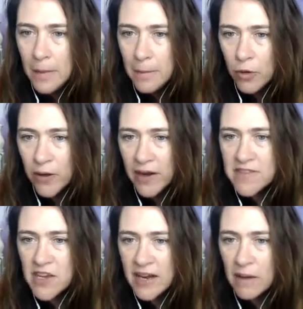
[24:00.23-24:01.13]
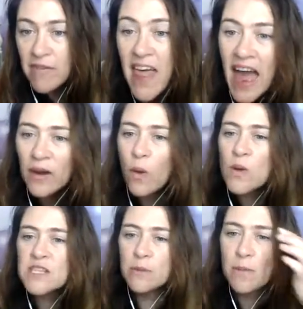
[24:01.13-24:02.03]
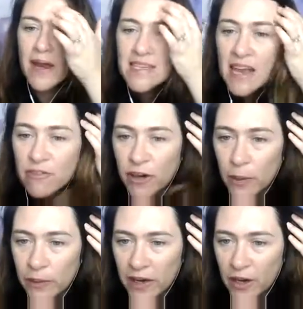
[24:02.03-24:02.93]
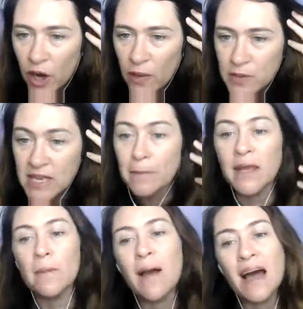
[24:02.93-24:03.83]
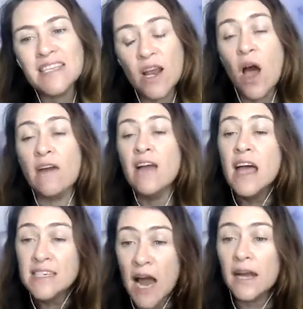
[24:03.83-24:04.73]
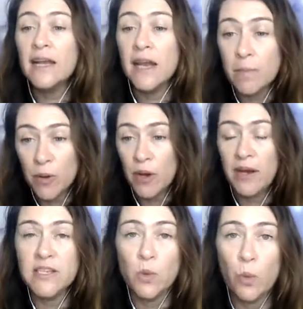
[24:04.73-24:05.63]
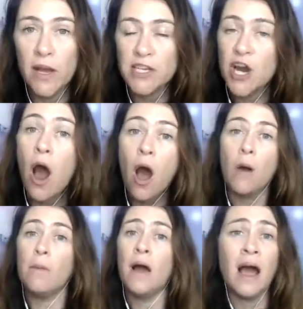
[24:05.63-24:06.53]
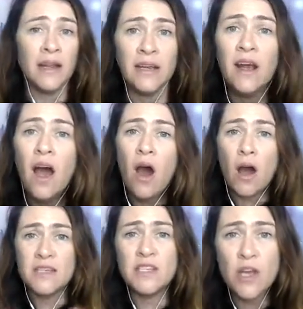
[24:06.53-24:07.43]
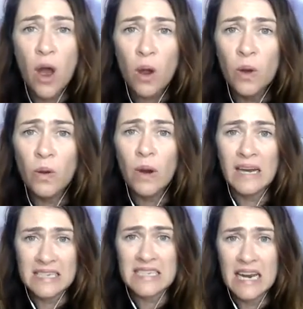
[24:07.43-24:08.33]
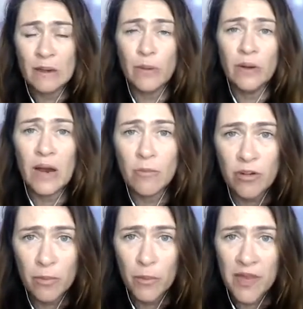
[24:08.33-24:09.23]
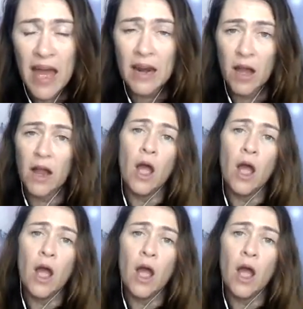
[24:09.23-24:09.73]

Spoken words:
Maureen, I've signed up for that. Awesome. You meditate frequently. I know there was something in a past life. Dunking and burning as a witch. Oh, honey, I so understand where you come from with that. Like,